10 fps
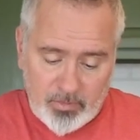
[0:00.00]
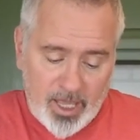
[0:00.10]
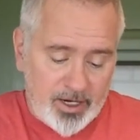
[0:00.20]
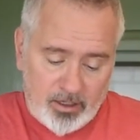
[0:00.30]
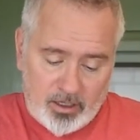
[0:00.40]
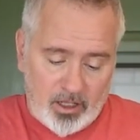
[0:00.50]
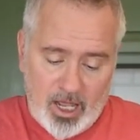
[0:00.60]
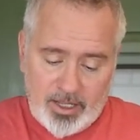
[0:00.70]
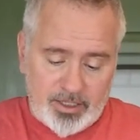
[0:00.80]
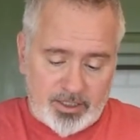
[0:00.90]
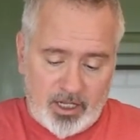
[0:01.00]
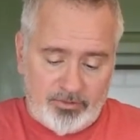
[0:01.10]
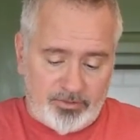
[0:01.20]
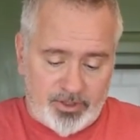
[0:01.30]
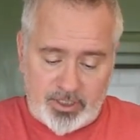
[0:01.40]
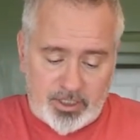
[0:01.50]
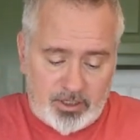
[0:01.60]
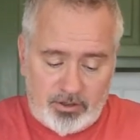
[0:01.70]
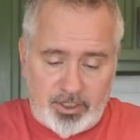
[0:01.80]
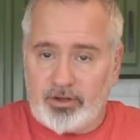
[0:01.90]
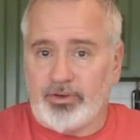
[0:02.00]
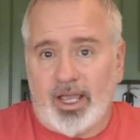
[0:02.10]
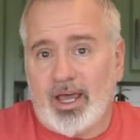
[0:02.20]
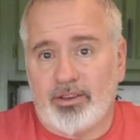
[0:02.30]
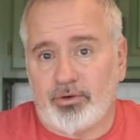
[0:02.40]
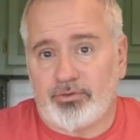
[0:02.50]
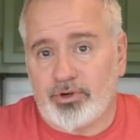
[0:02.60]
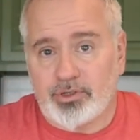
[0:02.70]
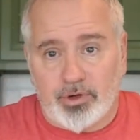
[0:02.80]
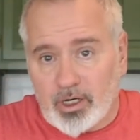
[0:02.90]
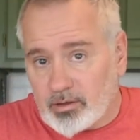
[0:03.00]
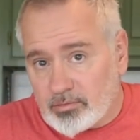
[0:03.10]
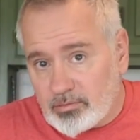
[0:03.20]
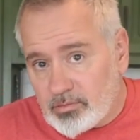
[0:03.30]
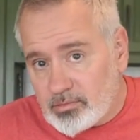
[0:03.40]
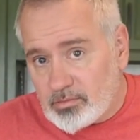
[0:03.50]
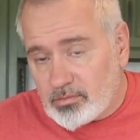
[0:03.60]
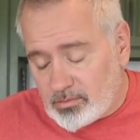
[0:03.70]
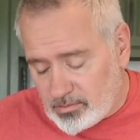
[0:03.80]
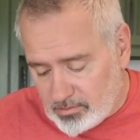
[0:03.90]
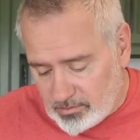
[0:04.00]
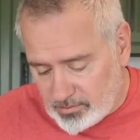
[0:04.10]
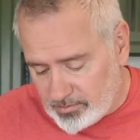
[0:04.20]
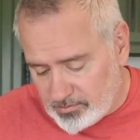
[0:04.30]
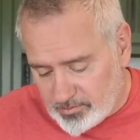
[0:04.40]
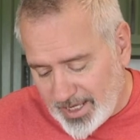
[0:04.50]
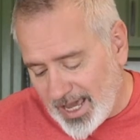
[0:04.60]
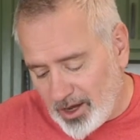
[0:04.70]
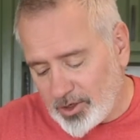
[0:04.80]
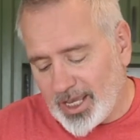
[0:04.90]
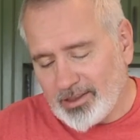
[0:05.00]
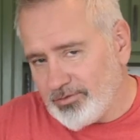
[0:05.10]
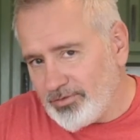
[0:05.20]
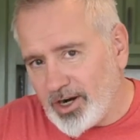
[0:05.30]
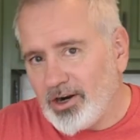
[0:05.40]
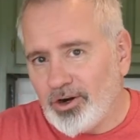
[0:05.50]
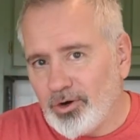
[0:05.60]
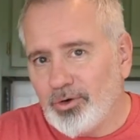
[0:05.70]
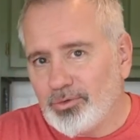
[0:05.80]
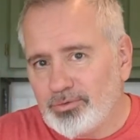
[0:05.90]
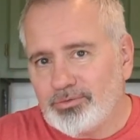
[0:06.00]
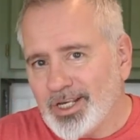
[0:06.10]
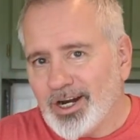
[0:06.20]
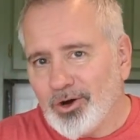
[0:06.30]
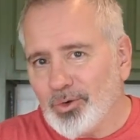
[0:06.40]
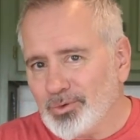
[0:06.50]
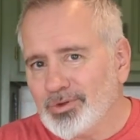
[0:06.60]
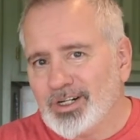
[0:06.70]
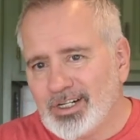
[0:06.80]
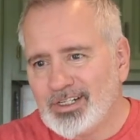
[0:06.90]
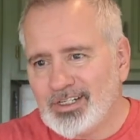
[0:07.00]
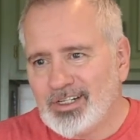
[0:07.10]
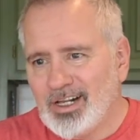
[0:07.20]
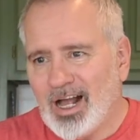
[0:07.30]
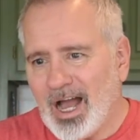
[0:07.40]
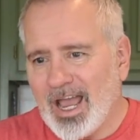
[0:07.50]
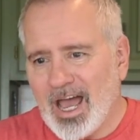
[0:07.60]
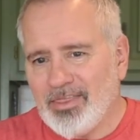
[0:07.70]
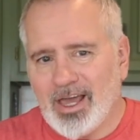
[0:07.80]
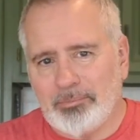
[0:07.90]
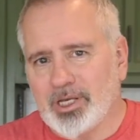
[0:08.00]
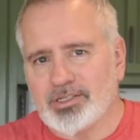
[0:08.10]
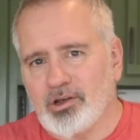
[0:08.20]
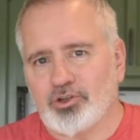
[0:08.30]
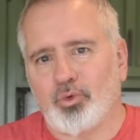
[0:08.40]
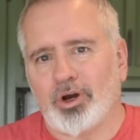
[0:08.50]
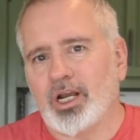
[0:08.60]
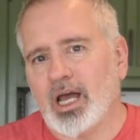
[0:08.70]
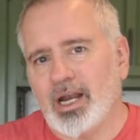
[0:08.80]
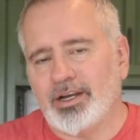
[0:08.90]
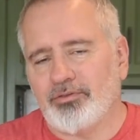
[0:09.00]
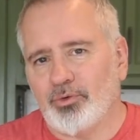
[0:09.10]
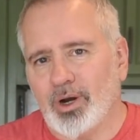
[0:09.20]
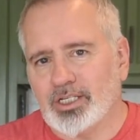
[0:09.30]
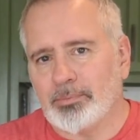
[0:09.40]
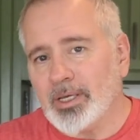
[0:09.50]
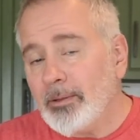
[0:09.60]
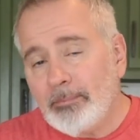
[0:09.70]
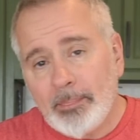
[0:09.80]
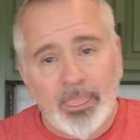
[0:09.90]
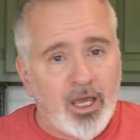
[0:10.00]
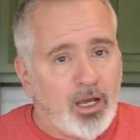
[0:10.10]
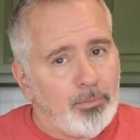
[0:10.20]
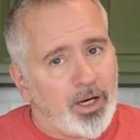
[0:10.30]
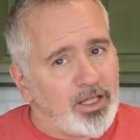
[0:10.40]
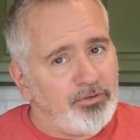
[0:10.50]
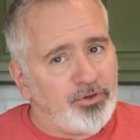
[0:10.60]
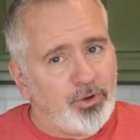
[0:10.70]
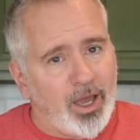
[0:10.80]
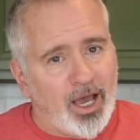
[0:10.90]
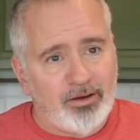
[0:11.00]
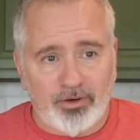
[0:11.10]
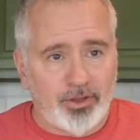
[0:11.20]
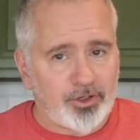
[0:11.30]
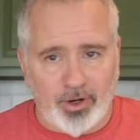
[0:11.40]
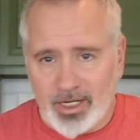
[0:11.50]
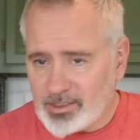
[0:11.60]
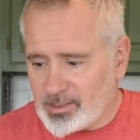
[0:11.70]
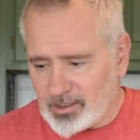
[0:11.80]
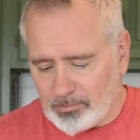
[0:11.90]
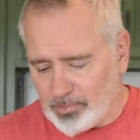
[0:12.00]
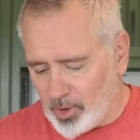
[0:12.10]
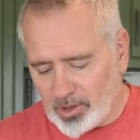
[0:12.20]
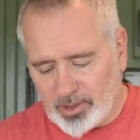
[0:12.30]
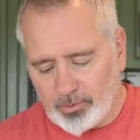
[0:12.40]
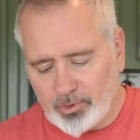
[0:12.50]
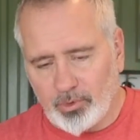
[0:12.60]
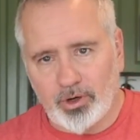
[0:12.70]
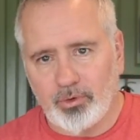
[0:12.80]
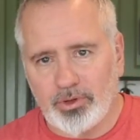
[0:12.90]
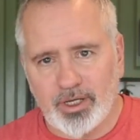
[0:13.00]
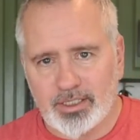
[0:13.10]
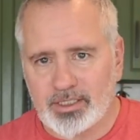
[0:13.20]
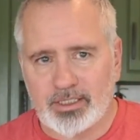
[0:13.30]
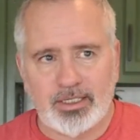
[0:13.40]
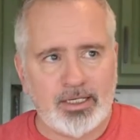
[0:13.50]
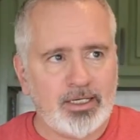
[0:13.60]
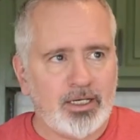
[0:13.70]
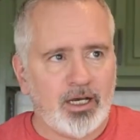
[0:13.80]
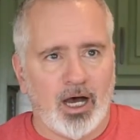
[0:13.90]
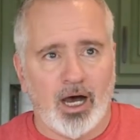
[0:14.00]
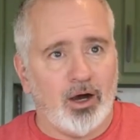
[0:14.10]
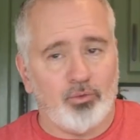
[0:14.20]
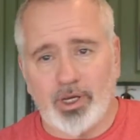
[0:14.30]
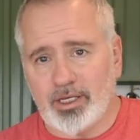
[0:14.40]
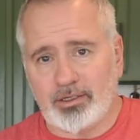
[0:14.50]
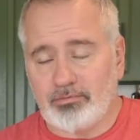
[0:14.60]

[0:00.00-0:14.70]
And a lot of this stuff, this is all stuff I had in the refrigerator. Yeah, okay, the farro, you know, I had that because I was working on a different recipe. But if you have other grains, barley would work with this. Wheat